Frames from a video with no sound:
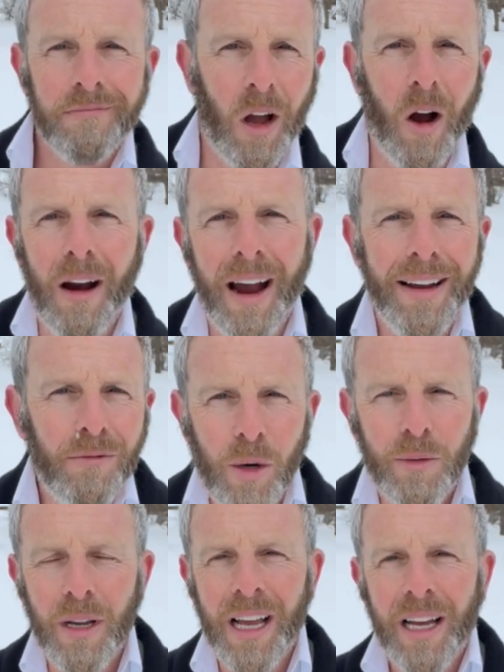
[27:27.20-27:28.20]
all right,
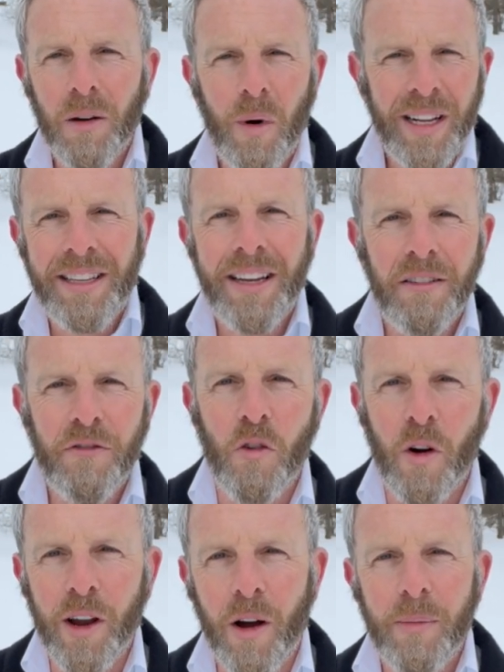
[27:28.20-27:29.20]
what did it for you?